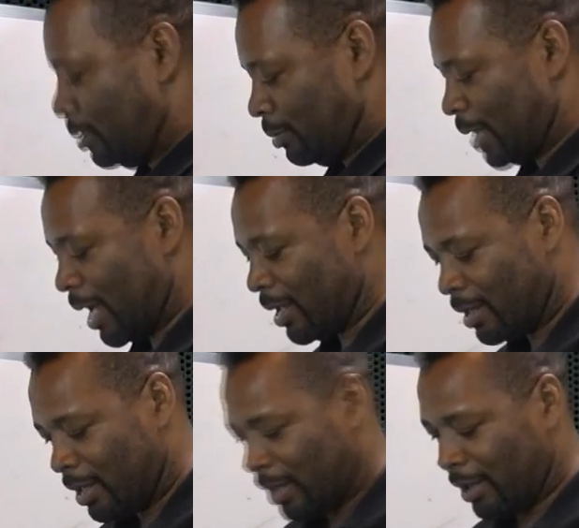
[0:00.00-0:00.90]

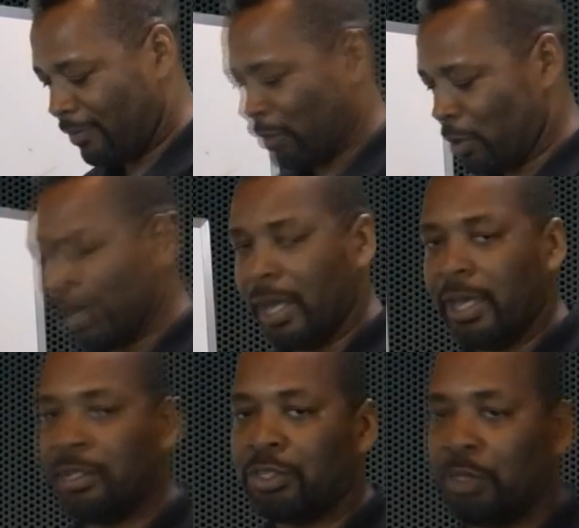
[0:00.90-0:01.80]
Okay? If you're
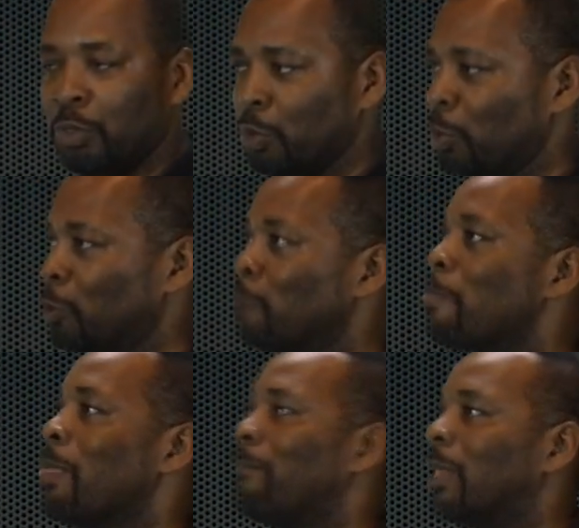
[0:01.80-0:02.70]
into,
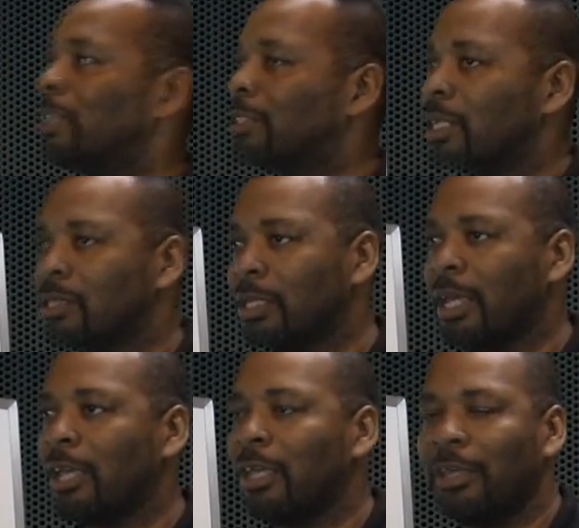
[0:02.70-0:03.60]
let's just
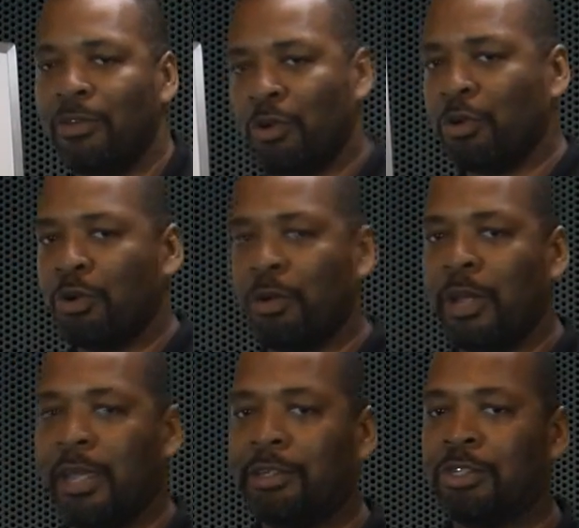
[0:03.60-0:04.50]
say you're
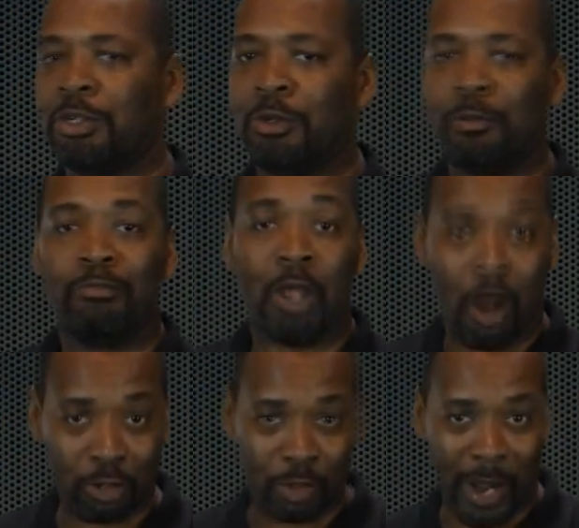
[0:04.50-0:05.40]
into
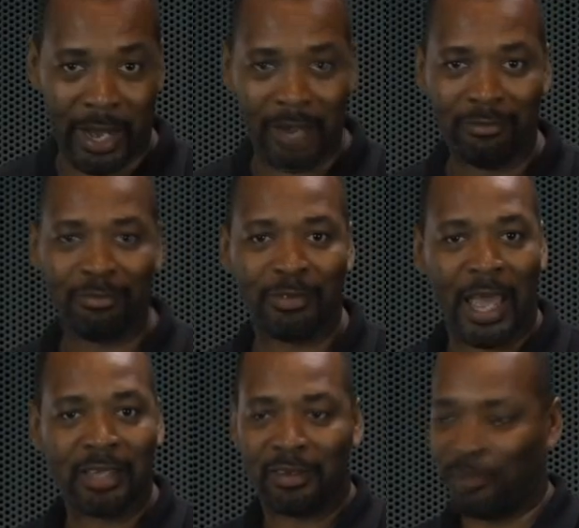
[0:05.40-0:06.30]
dog training.
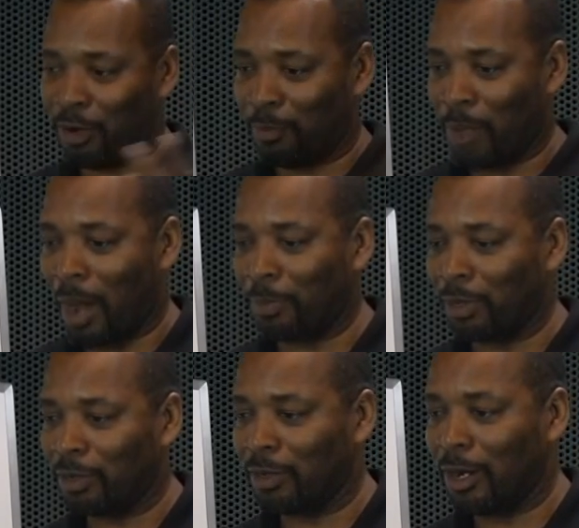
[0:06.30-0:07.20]
That's a very
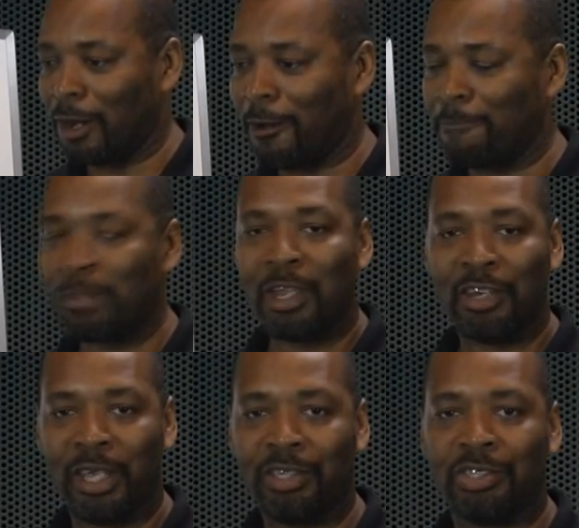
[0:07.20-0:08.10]
popular
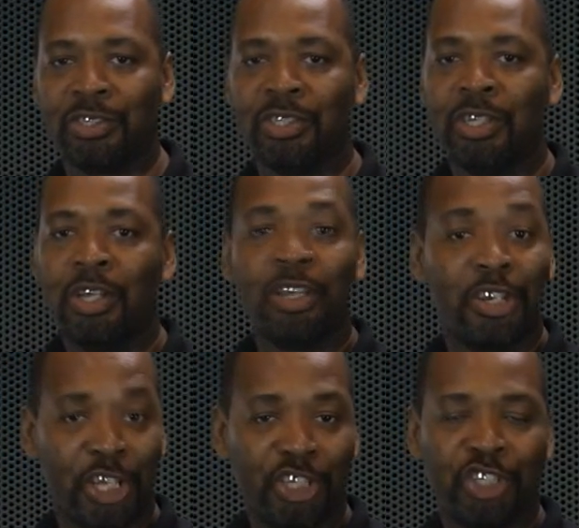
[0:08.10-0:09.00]
niche.
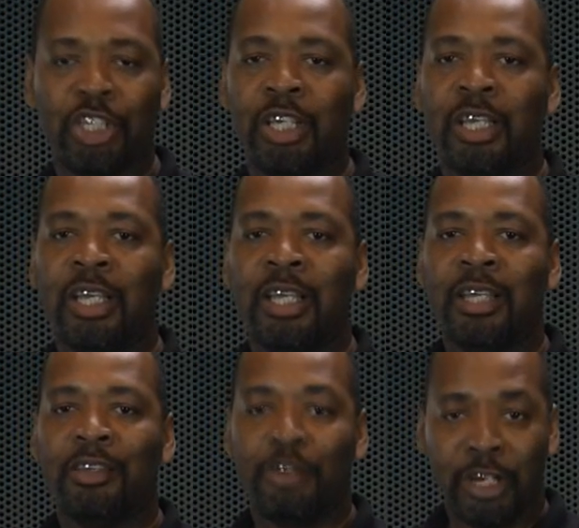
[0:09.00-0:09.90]

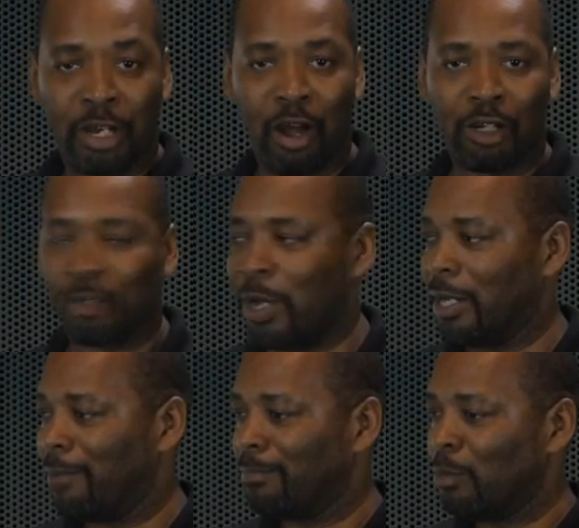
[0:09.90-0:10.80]
You're into dog
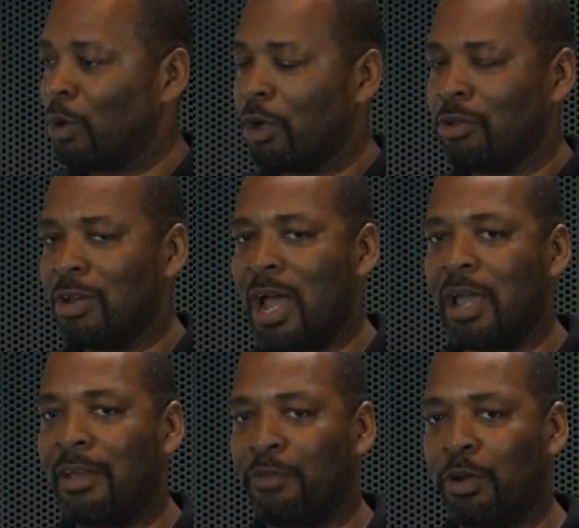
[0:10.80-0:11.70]
training. Well,
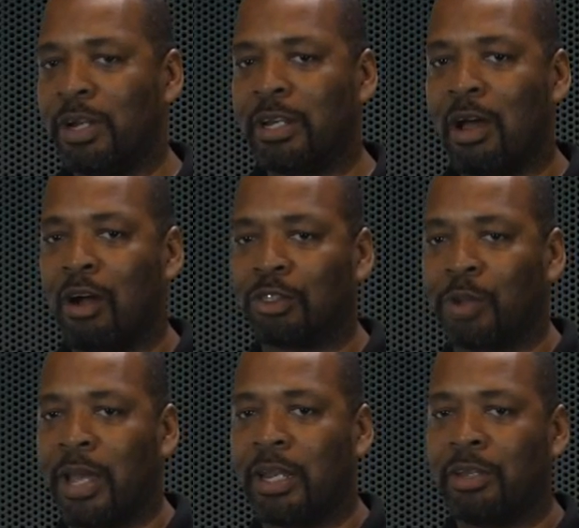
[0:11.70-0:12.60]
if you're into dog
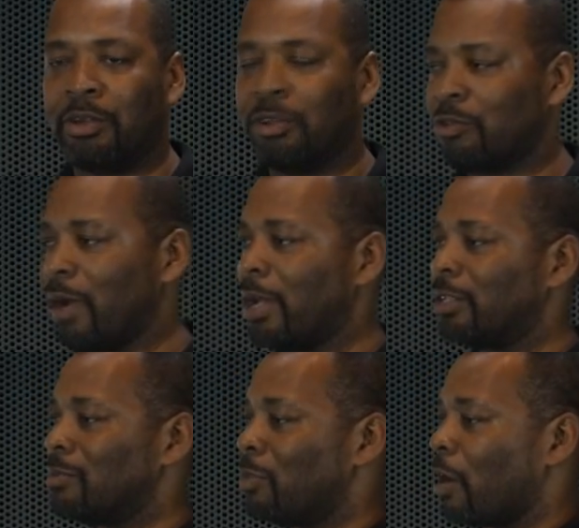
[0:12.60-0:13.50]
training, you're trying
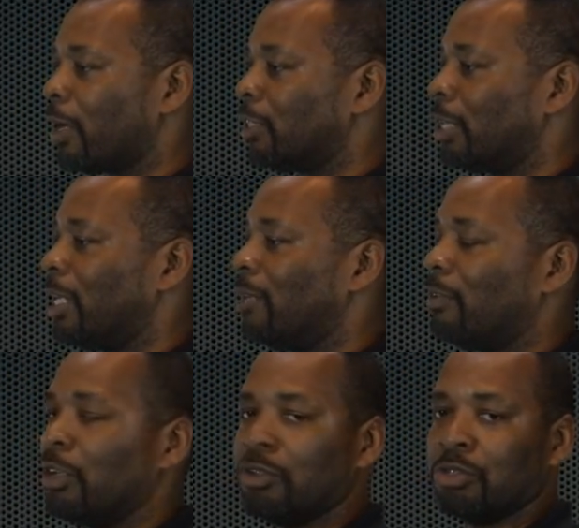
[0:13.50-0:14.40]
to market to
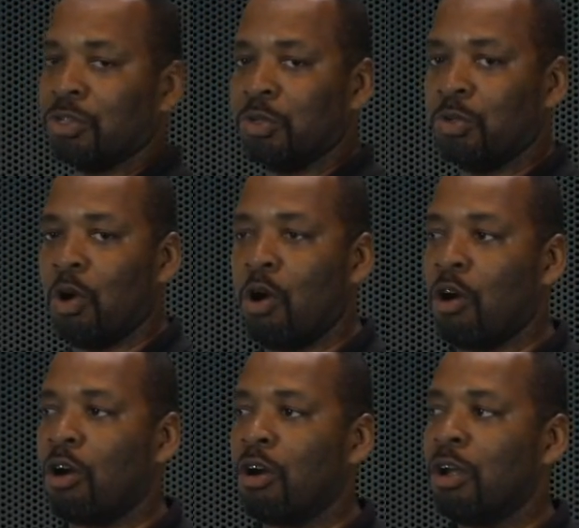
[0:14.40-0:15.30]
individuals
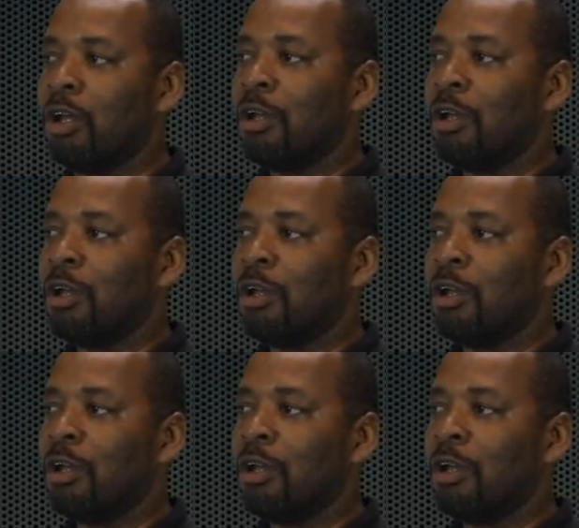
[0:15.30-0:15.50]
who